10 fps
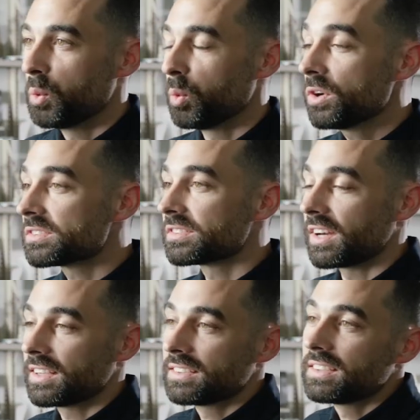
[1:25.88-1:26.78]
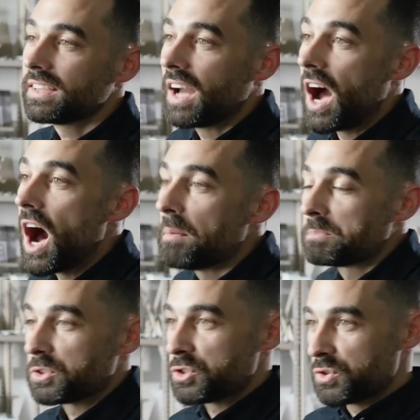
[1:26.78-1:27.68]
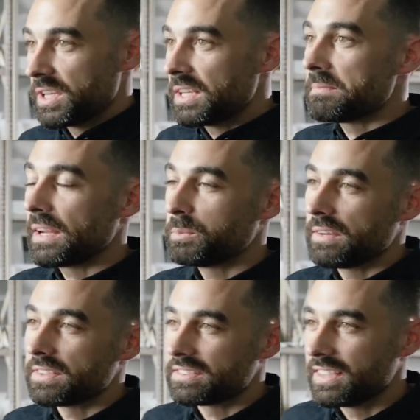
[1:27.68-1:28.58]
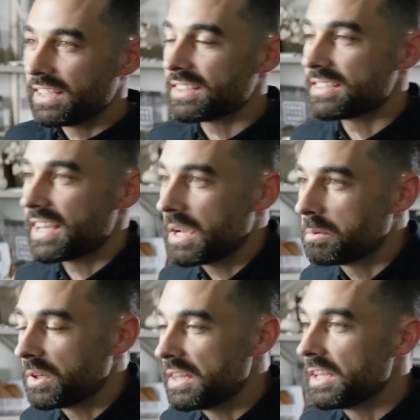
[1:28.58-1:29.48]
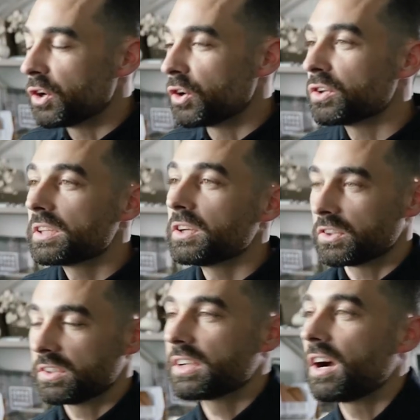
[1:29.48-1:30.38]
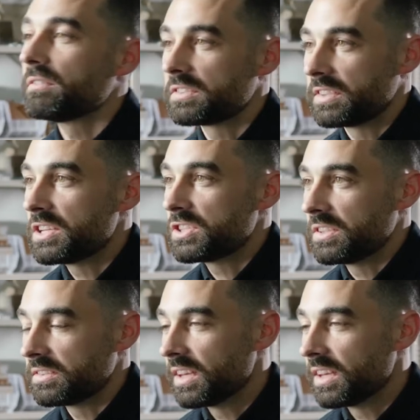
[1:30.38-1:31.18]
We're suddenly upstream and we have a seat at the table in the early conversations.